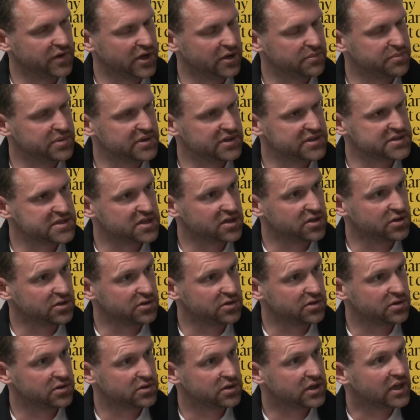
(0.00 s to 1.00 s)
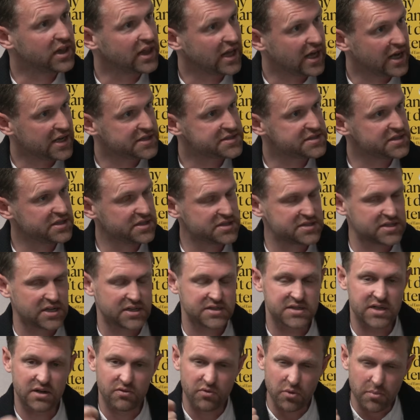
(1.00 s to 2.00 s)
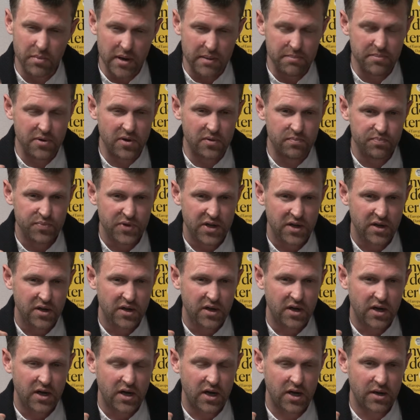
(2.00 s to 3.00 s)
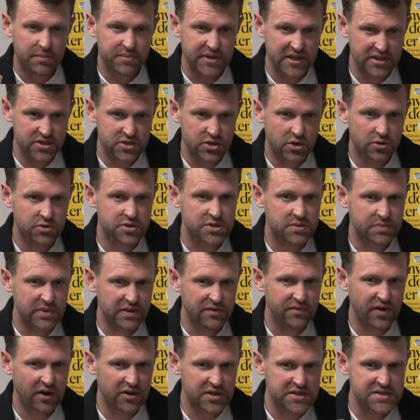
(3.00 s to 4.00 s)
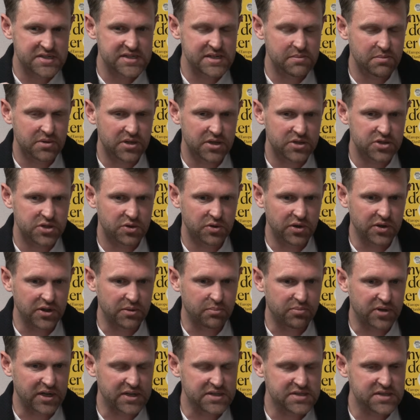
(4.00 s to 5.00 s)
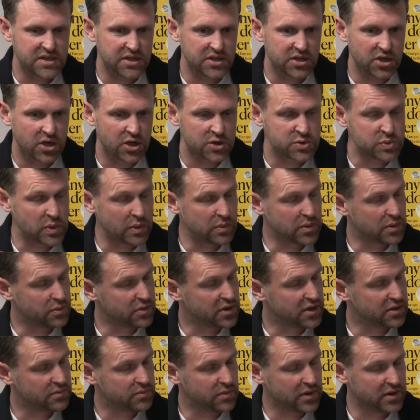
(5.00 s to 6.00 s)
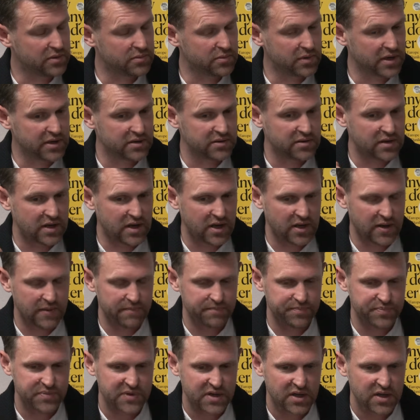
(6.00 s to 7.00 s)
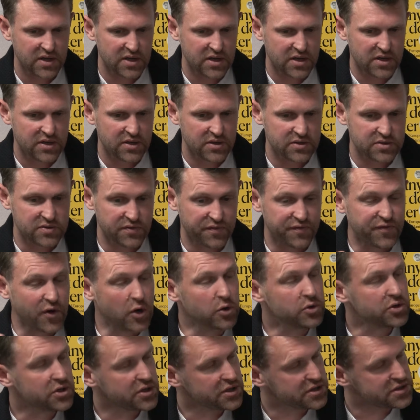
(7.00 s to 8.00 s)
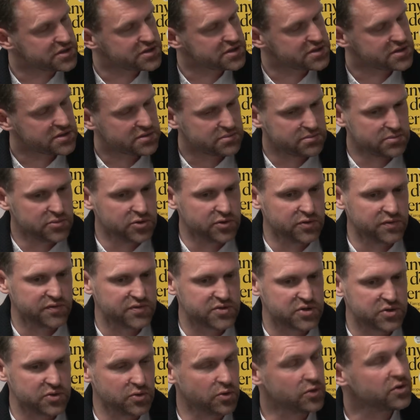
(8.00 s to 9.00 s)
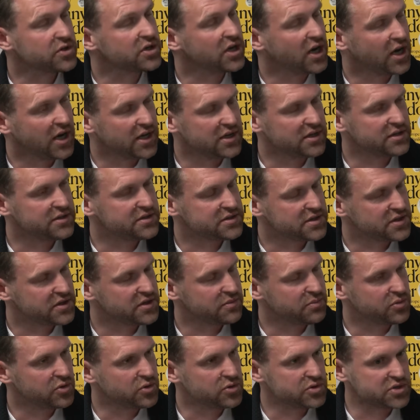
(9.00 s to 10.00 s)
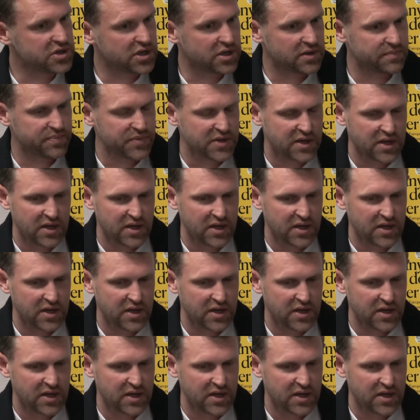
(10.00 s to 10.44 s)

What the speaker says: our political class in a sense. I remember being told something very similar during the Brexit years, when this focus moved to Northern Ireland and the border.